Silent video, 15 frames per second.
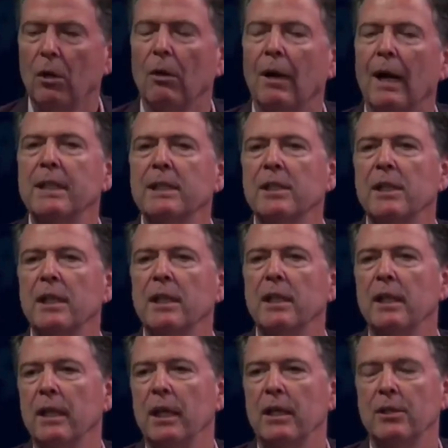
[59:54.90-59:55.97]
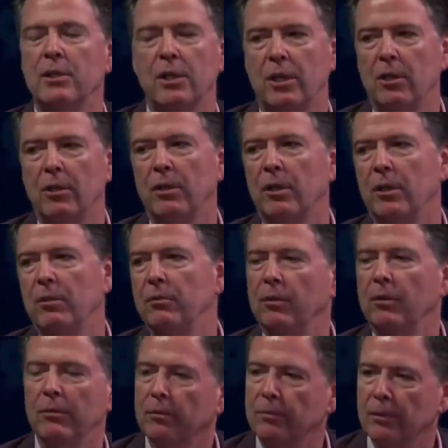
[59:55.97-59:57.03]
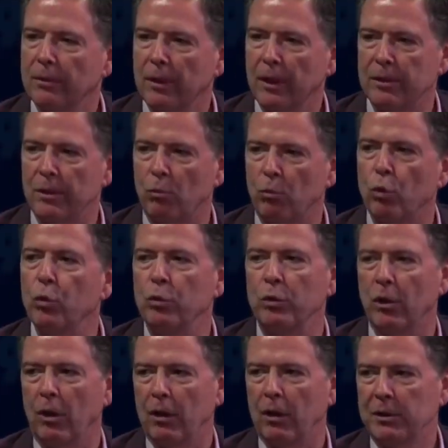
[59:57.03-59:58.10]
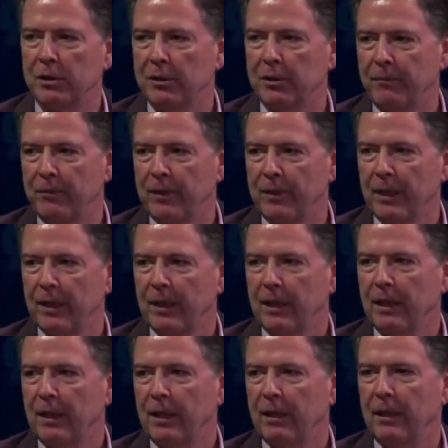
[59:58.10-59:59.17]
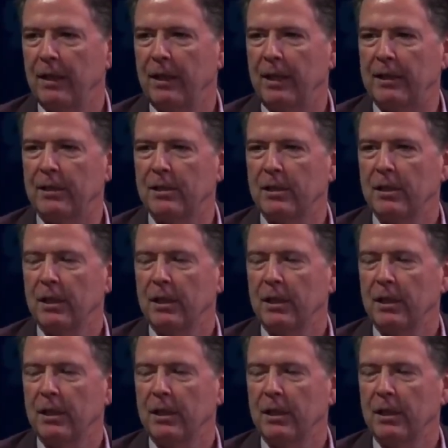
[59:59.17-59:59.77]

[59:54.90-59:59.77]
Well, I see insecurity as a root cause, right?